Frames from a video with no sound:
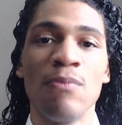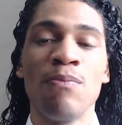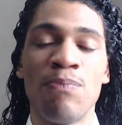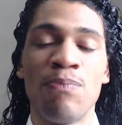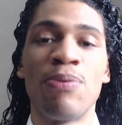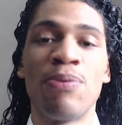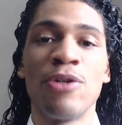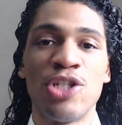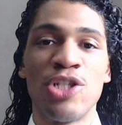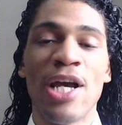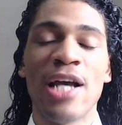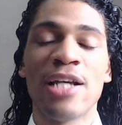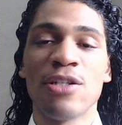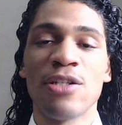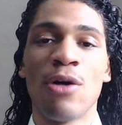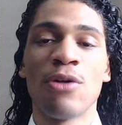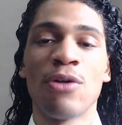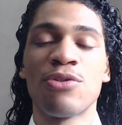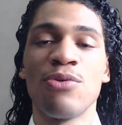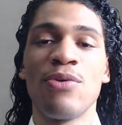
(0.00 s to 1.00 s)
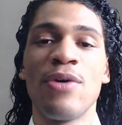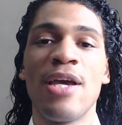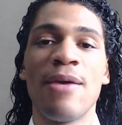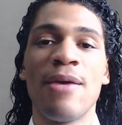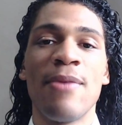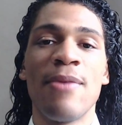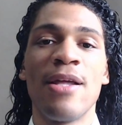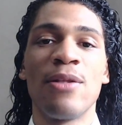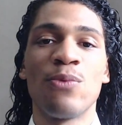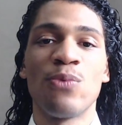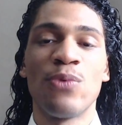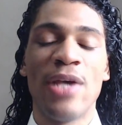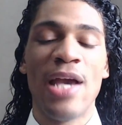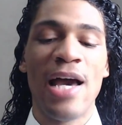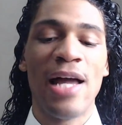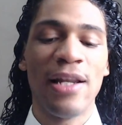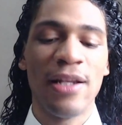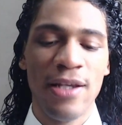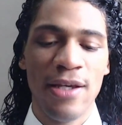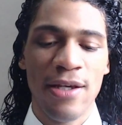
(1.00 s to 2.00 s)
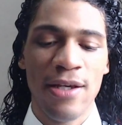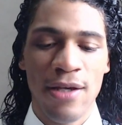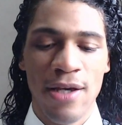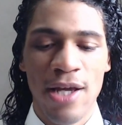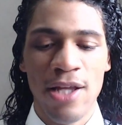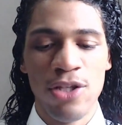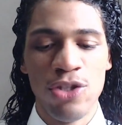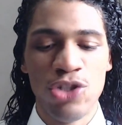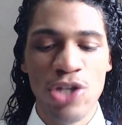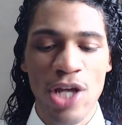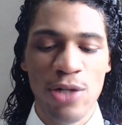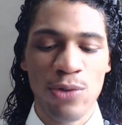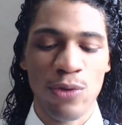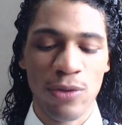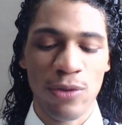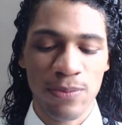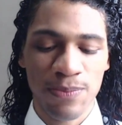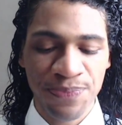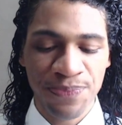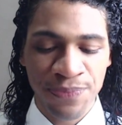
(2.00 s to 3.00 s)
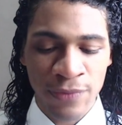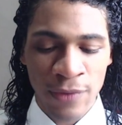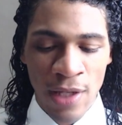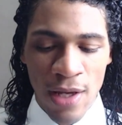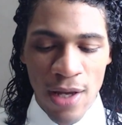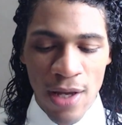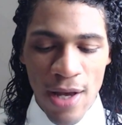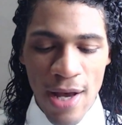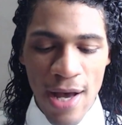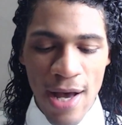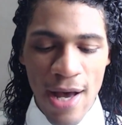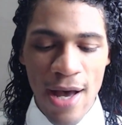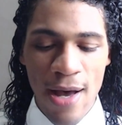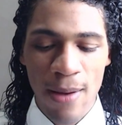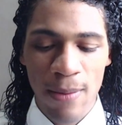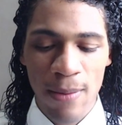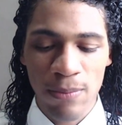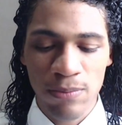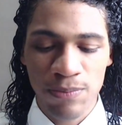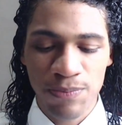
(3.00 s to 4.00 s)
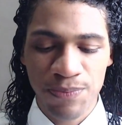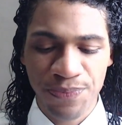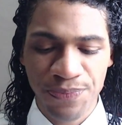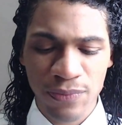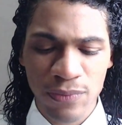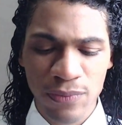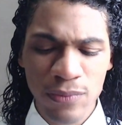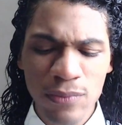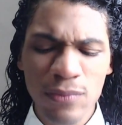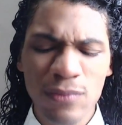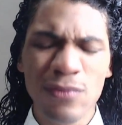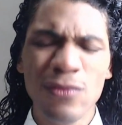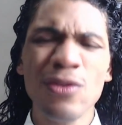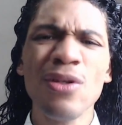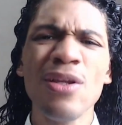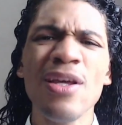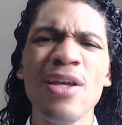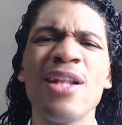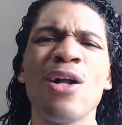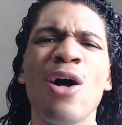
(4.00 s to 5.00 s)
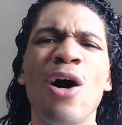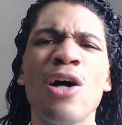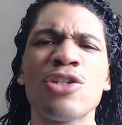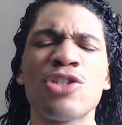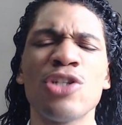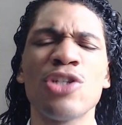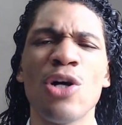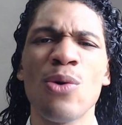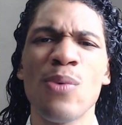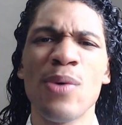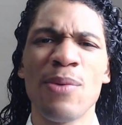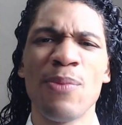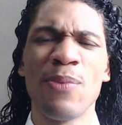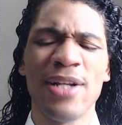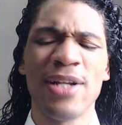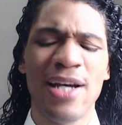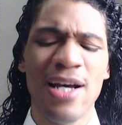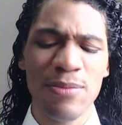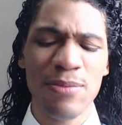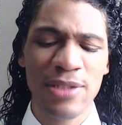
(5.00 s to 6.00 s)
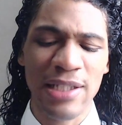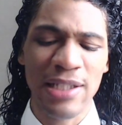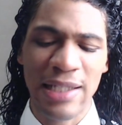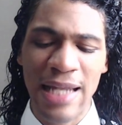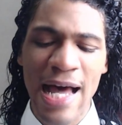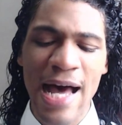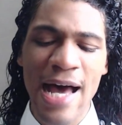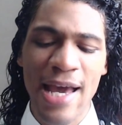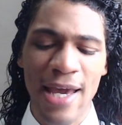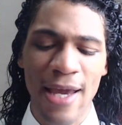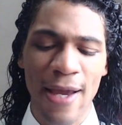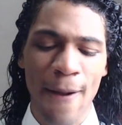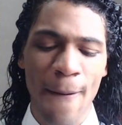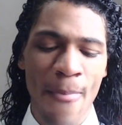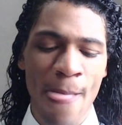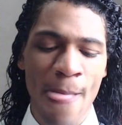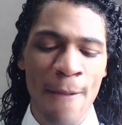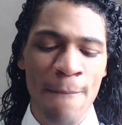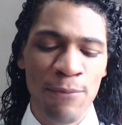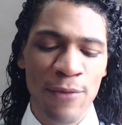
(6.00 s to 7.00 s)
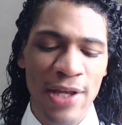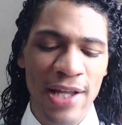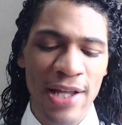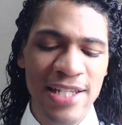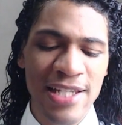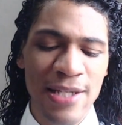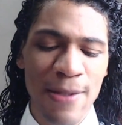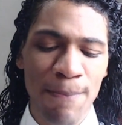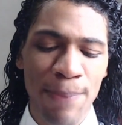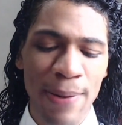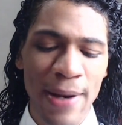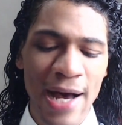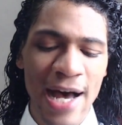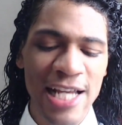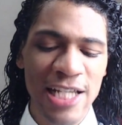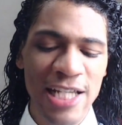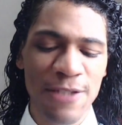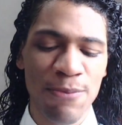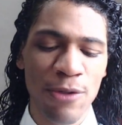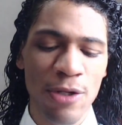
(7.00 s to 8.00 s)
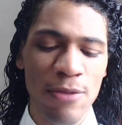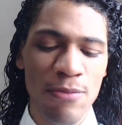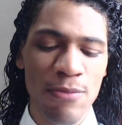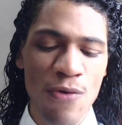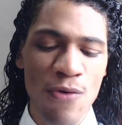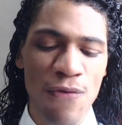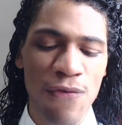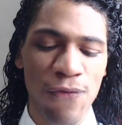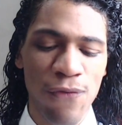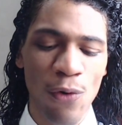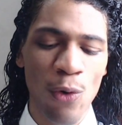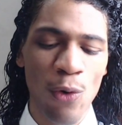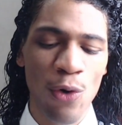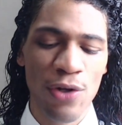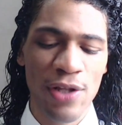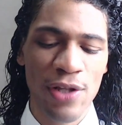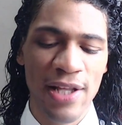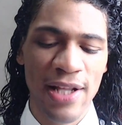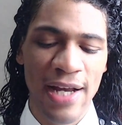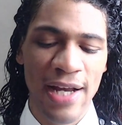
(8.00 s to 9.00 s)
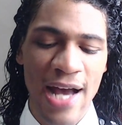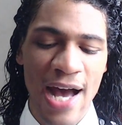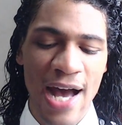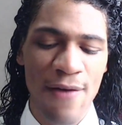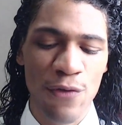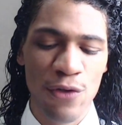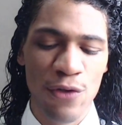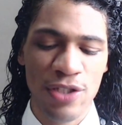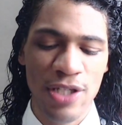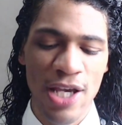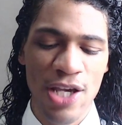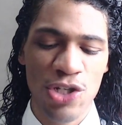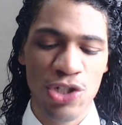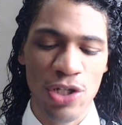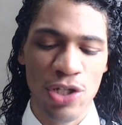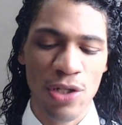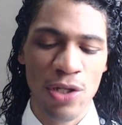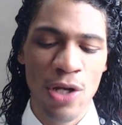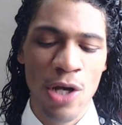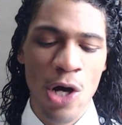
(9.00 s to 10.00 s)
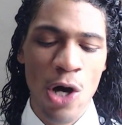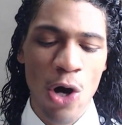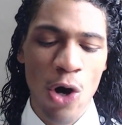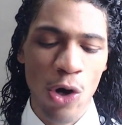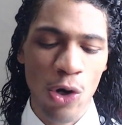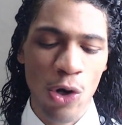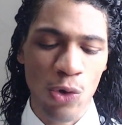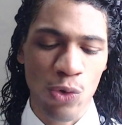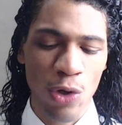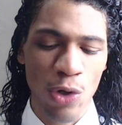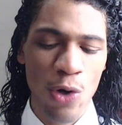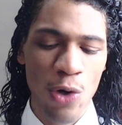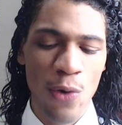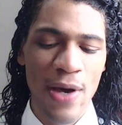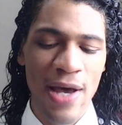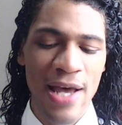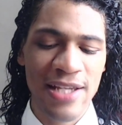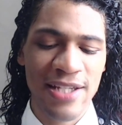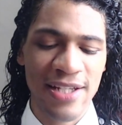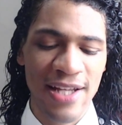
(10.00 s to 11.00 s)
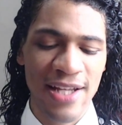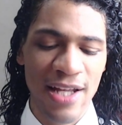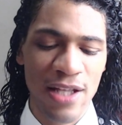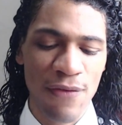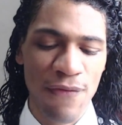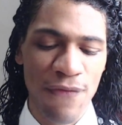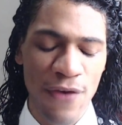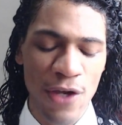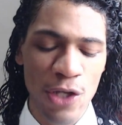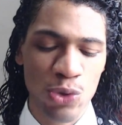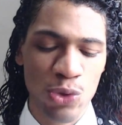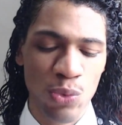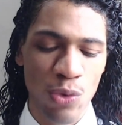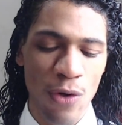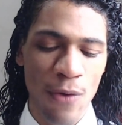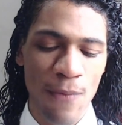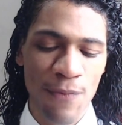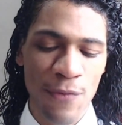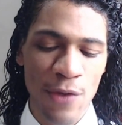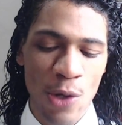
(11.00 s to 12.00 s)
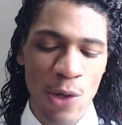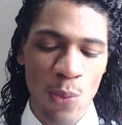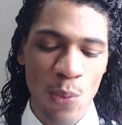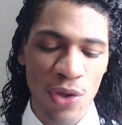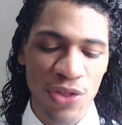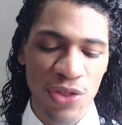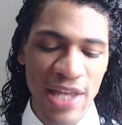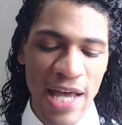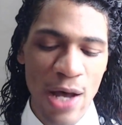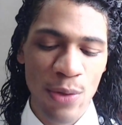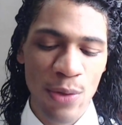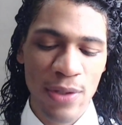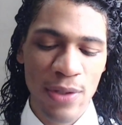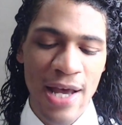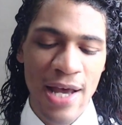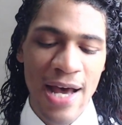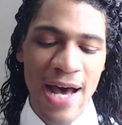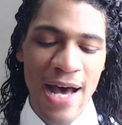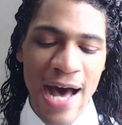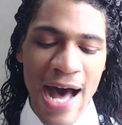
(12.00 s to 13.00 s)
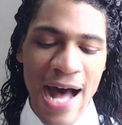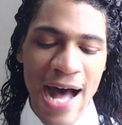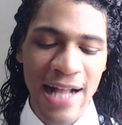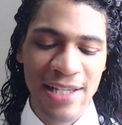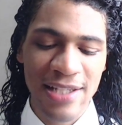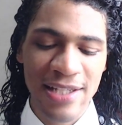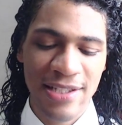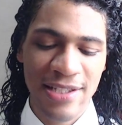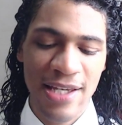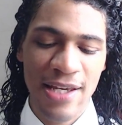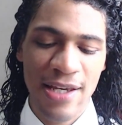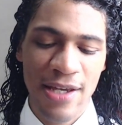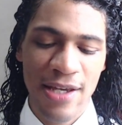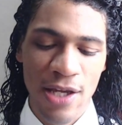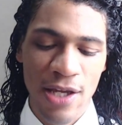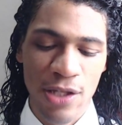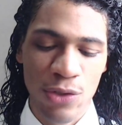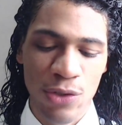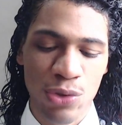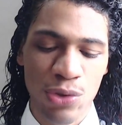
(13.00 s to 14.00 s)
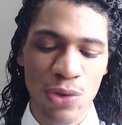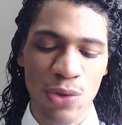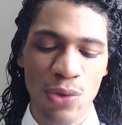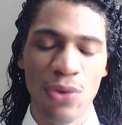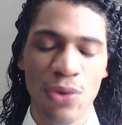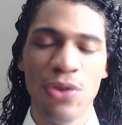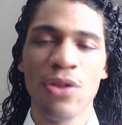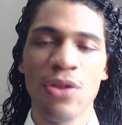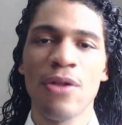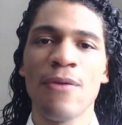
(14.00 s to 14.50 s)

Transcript: projects onto him in reality in general. And also, when it comes to lying, it is impossible to move forward in a conversation or grow as an individual without honesty and truth.